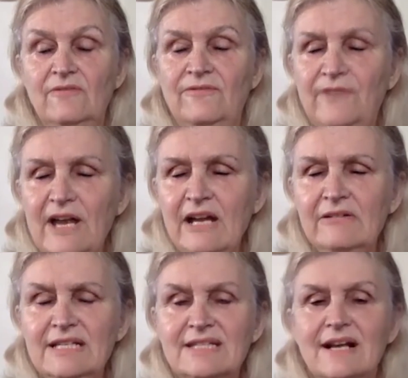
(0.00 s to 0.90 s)

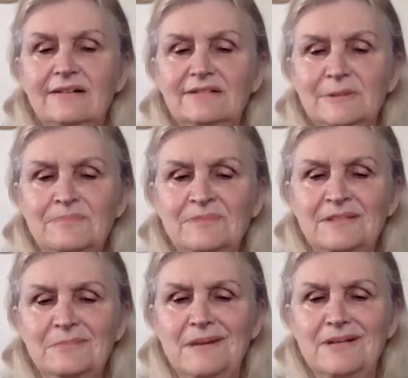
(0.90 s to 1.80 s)
Very
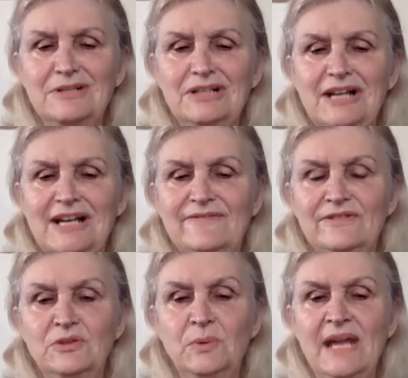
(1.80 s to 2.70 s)
seldom in modern
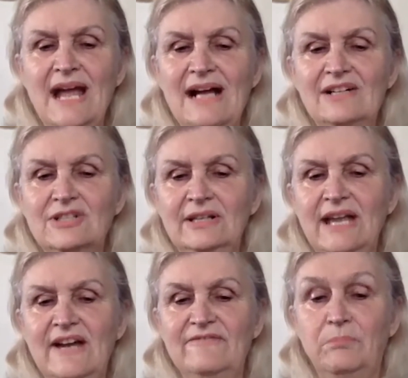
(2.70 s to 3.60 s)
life do we
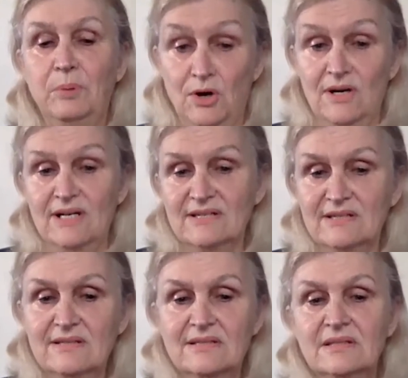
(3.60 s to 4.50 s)
actually have
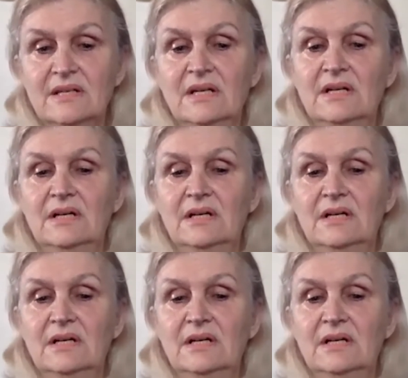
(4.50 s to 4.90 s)
pauses.